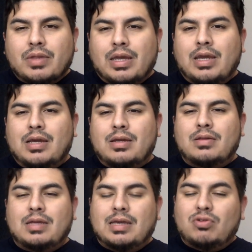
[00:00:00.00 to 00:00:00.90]

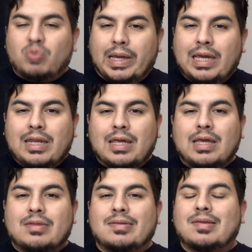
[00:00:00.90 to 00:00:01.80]
and he's
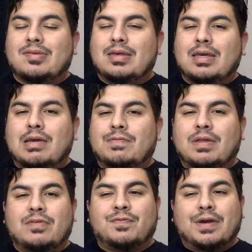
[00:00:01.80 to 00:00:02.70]
waiting to see if
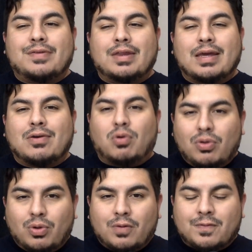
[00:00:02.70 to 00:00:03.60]
this fight's going to get
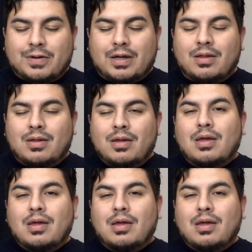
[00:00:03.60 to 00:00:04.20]
called off or not.